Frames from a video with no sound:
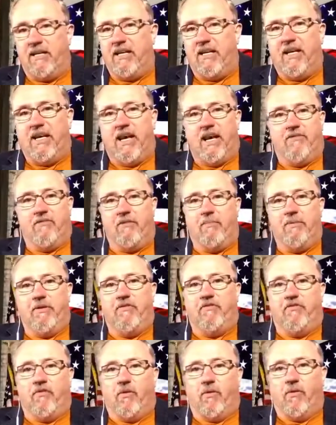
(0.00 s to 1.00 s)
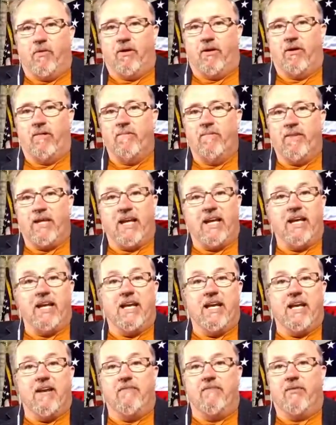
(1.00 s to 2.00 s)
Never before
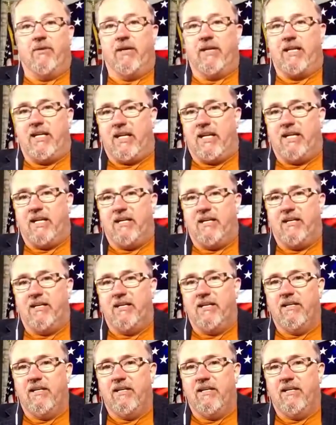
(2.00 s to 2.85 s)
and never again